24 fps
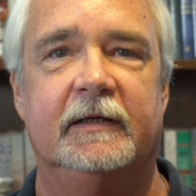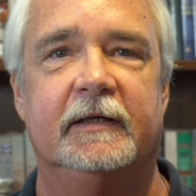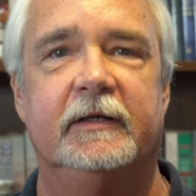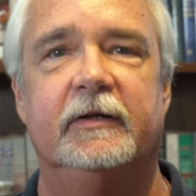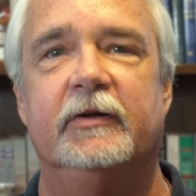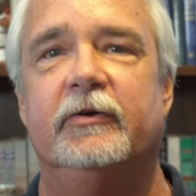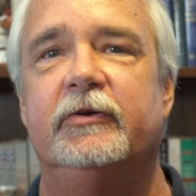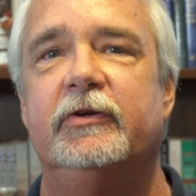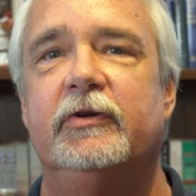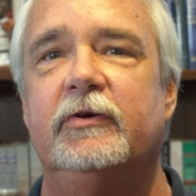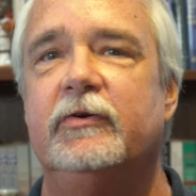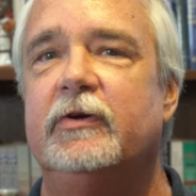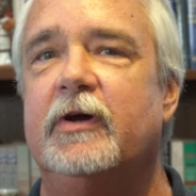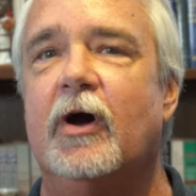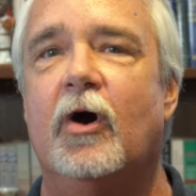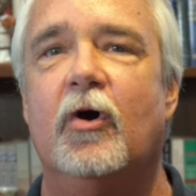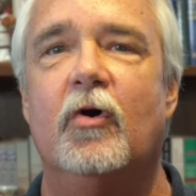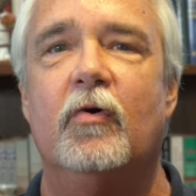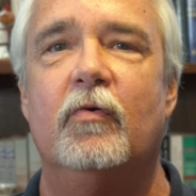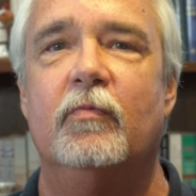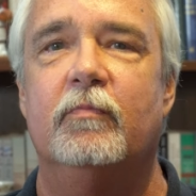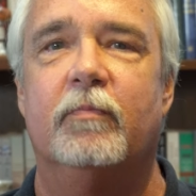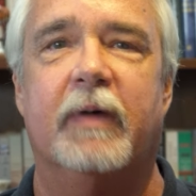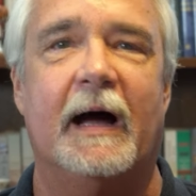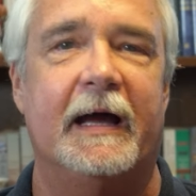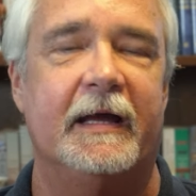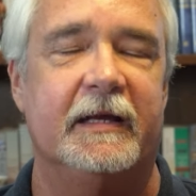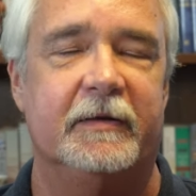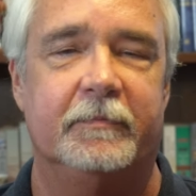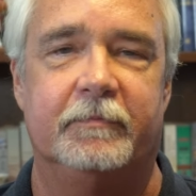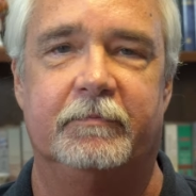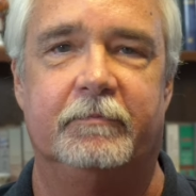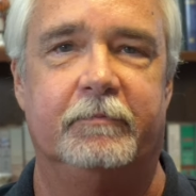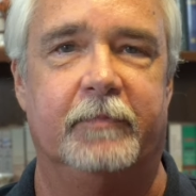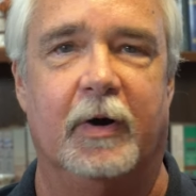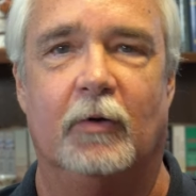You know, you go
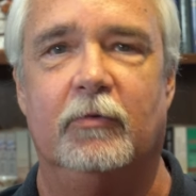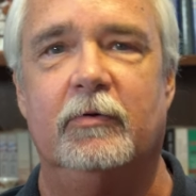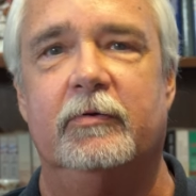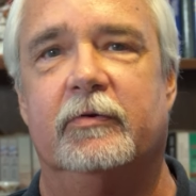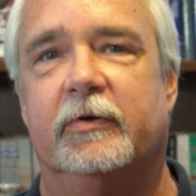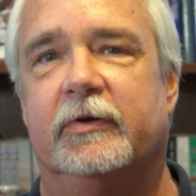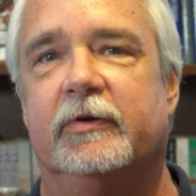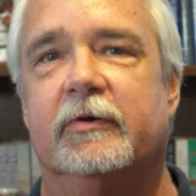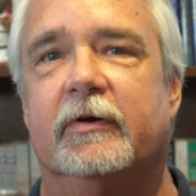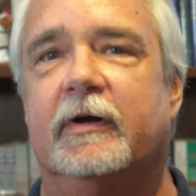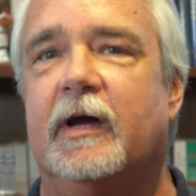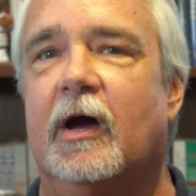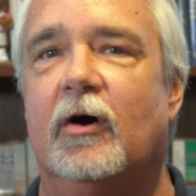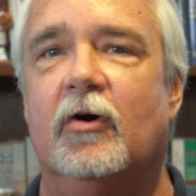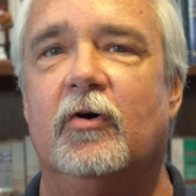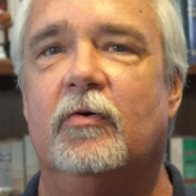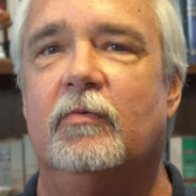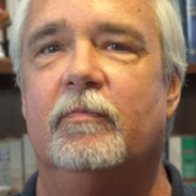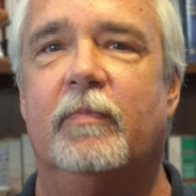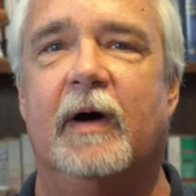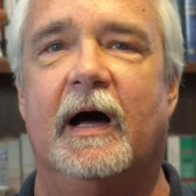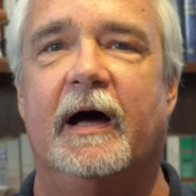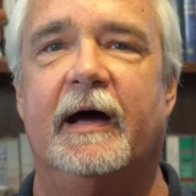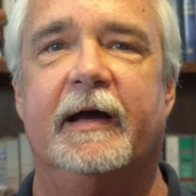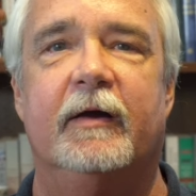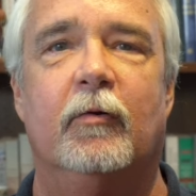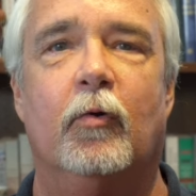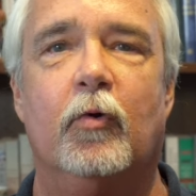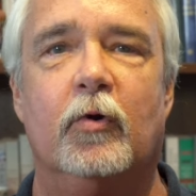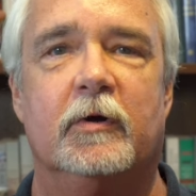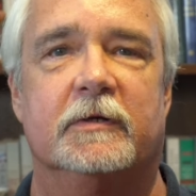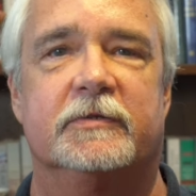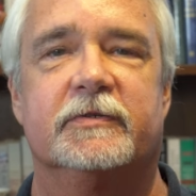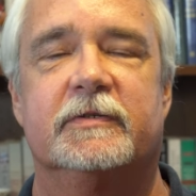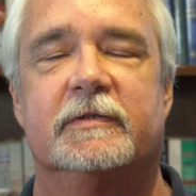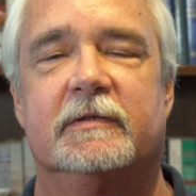by boat or you go by
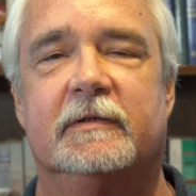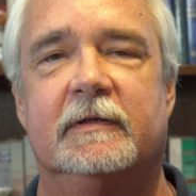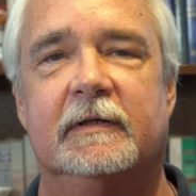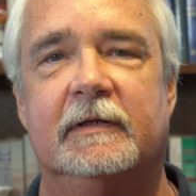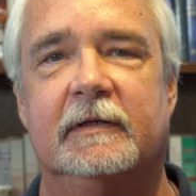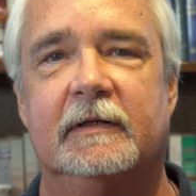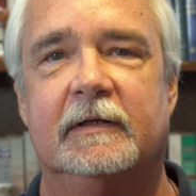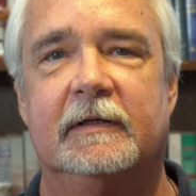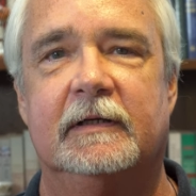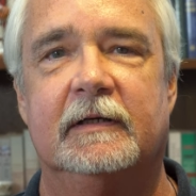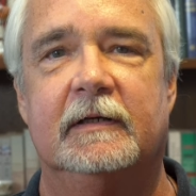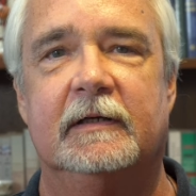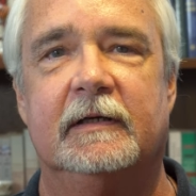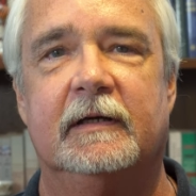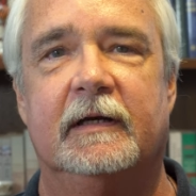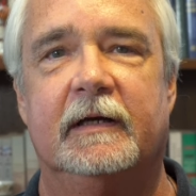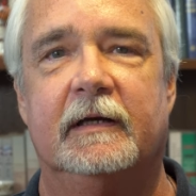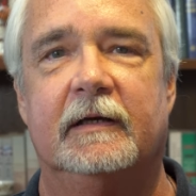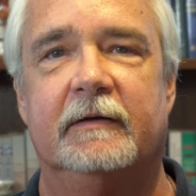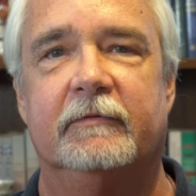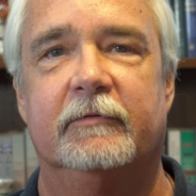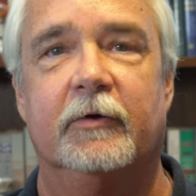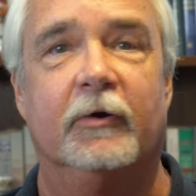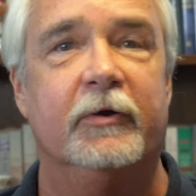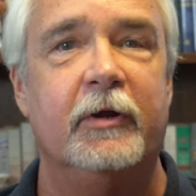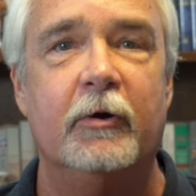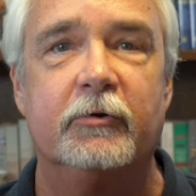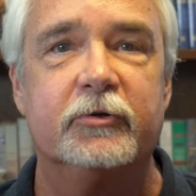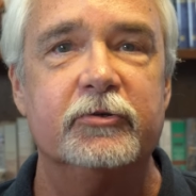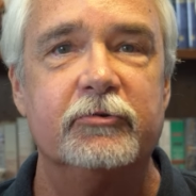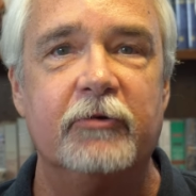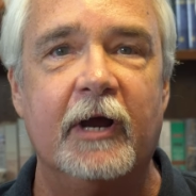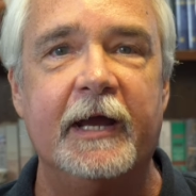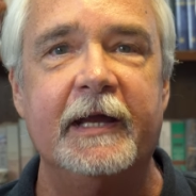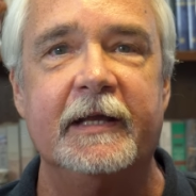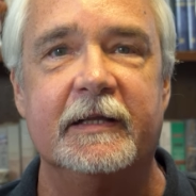horse. There are no
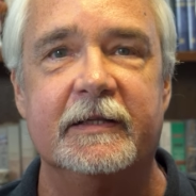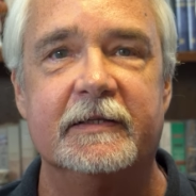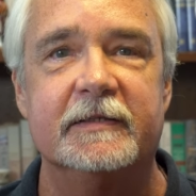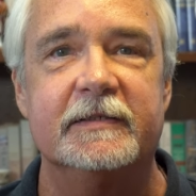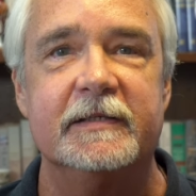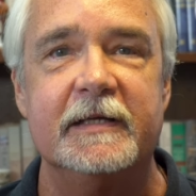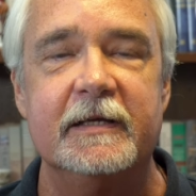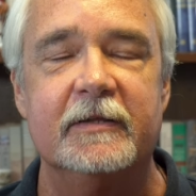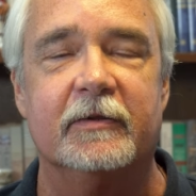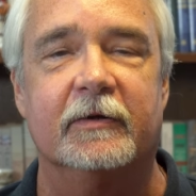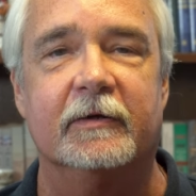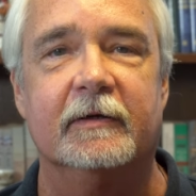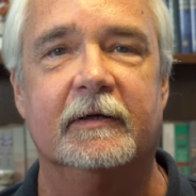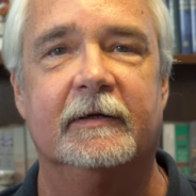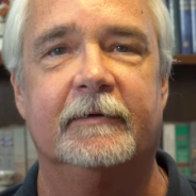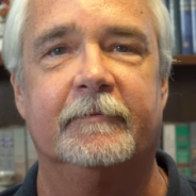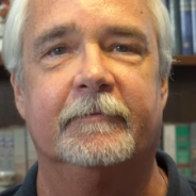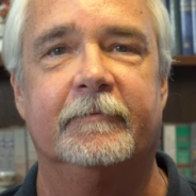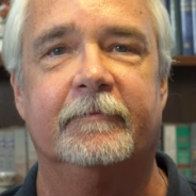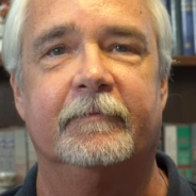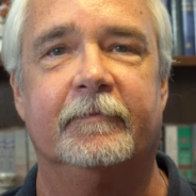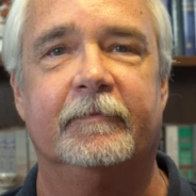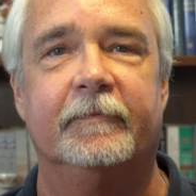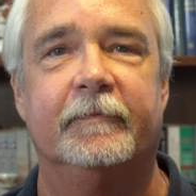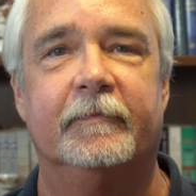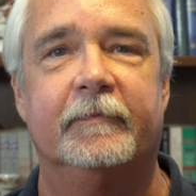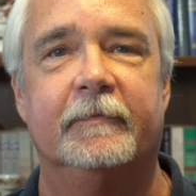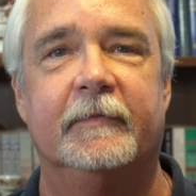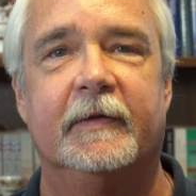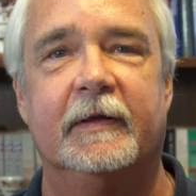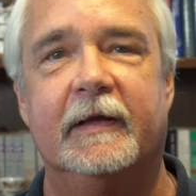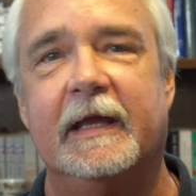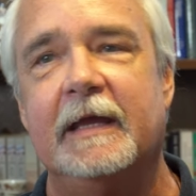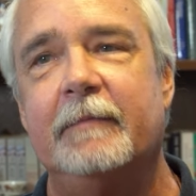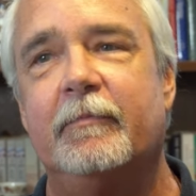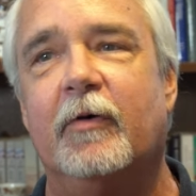trains either.
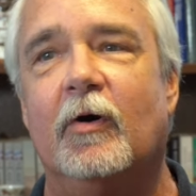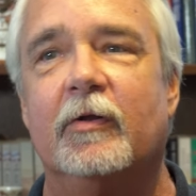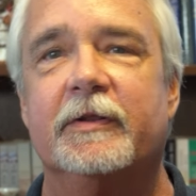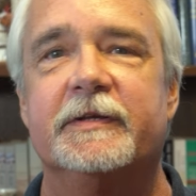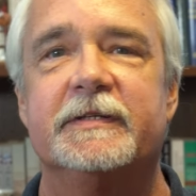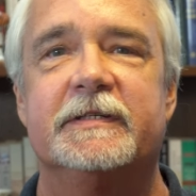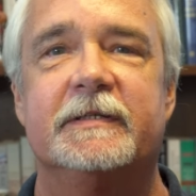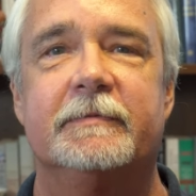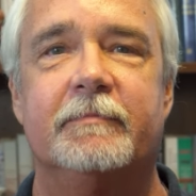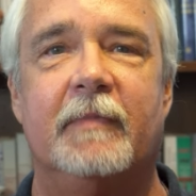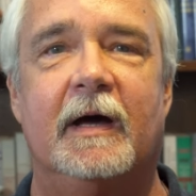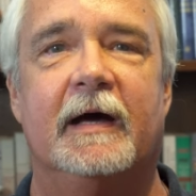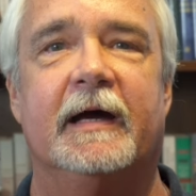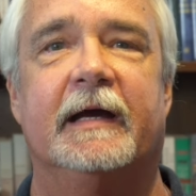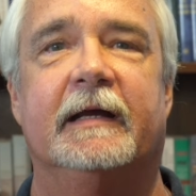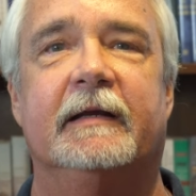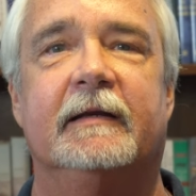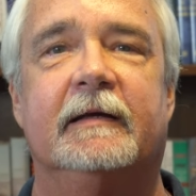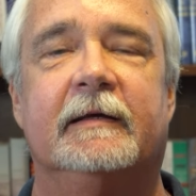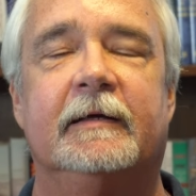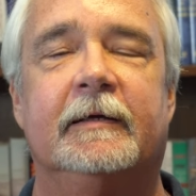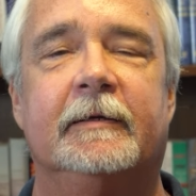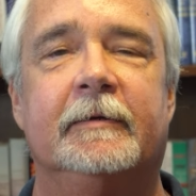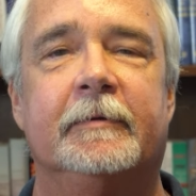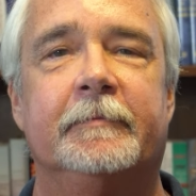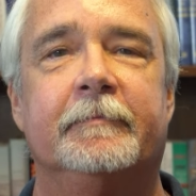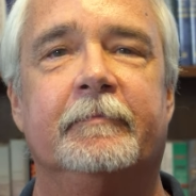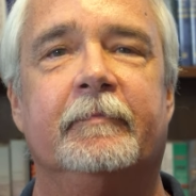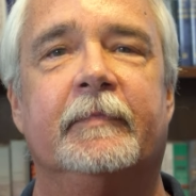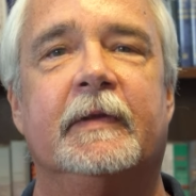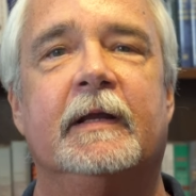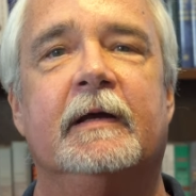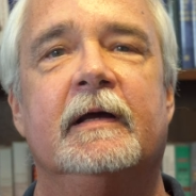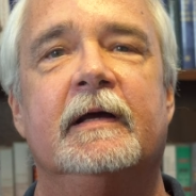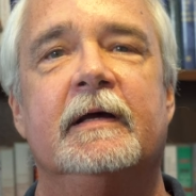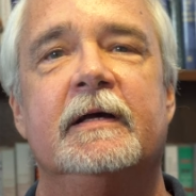You keep all this in mind.
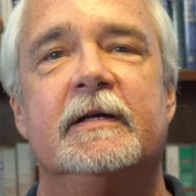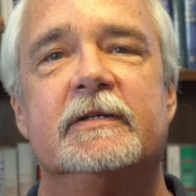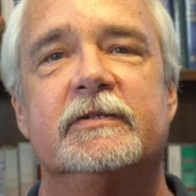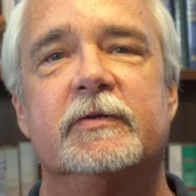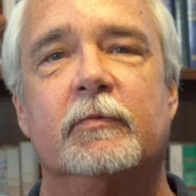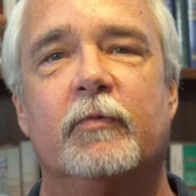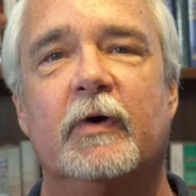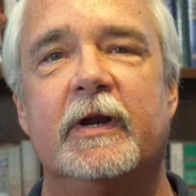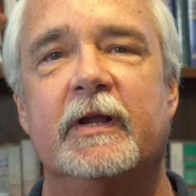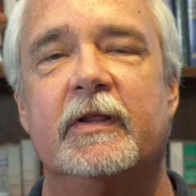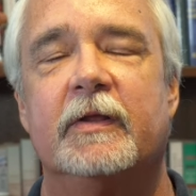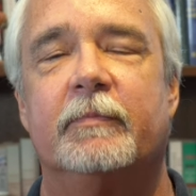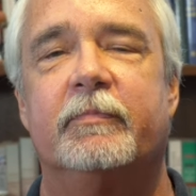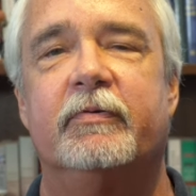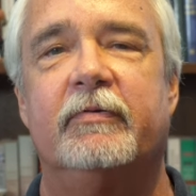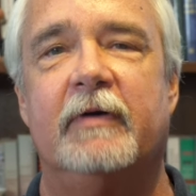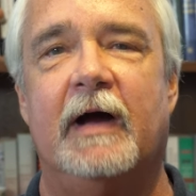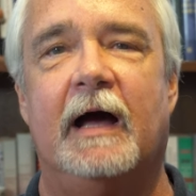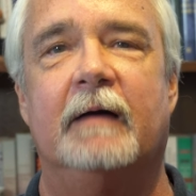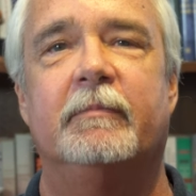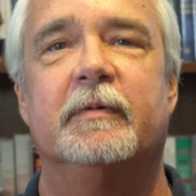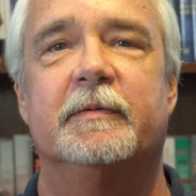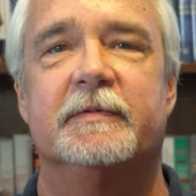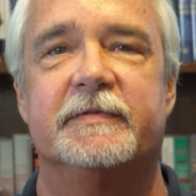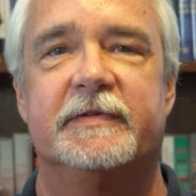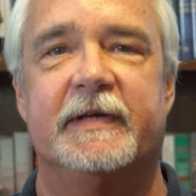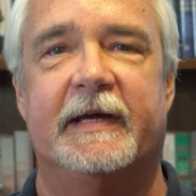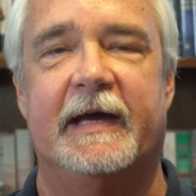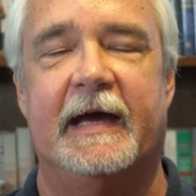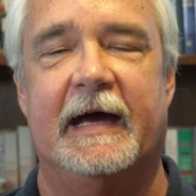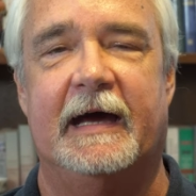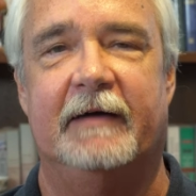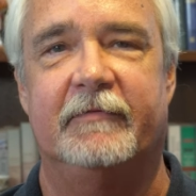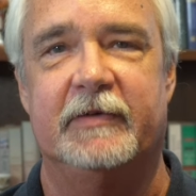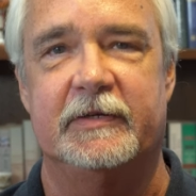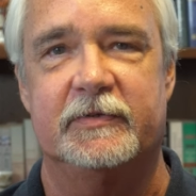So one of the problems they
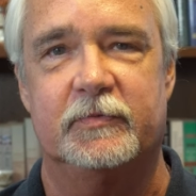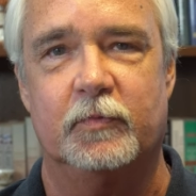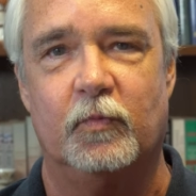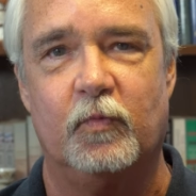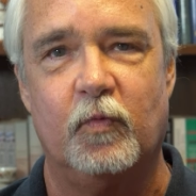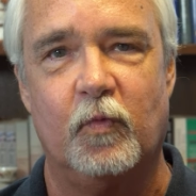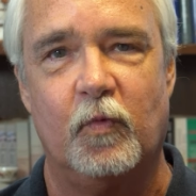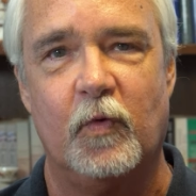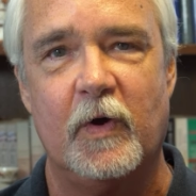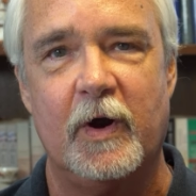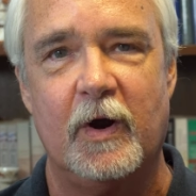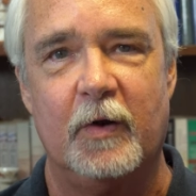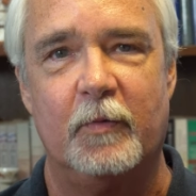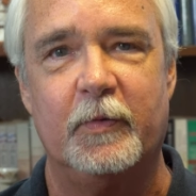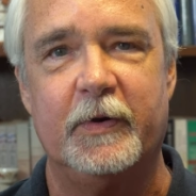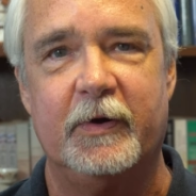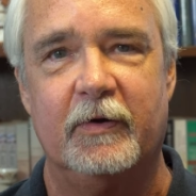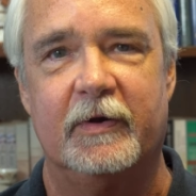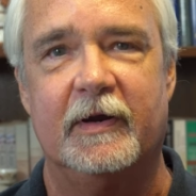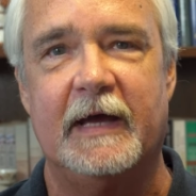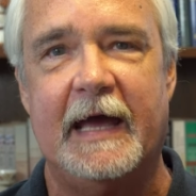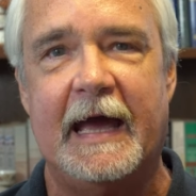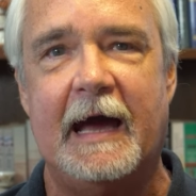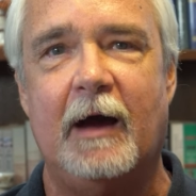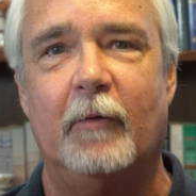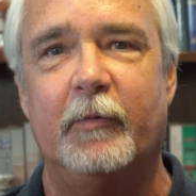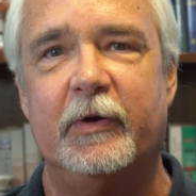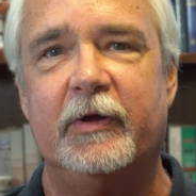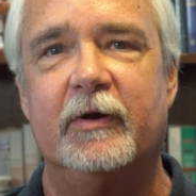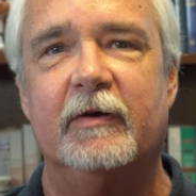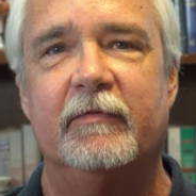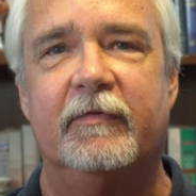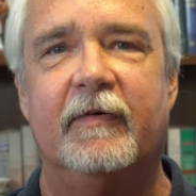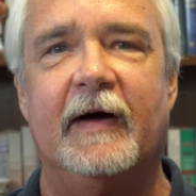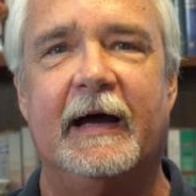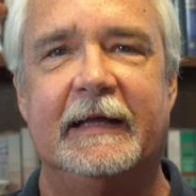have is how are we going
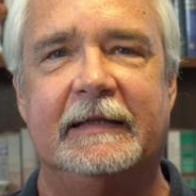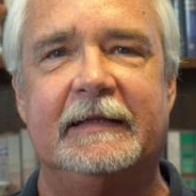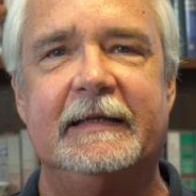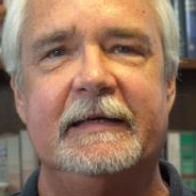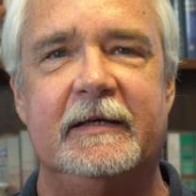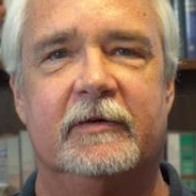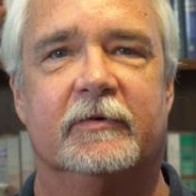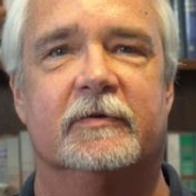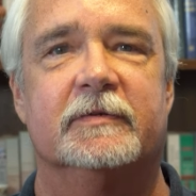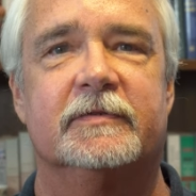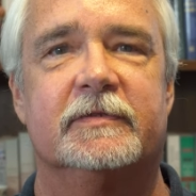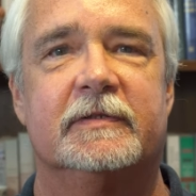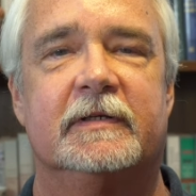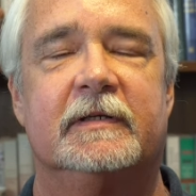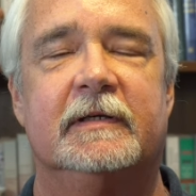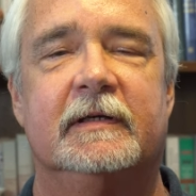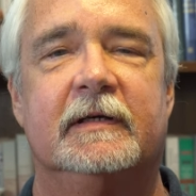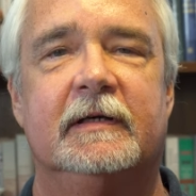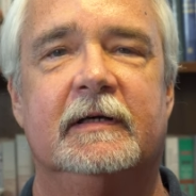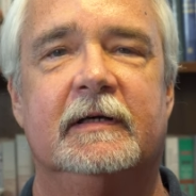to find leaders?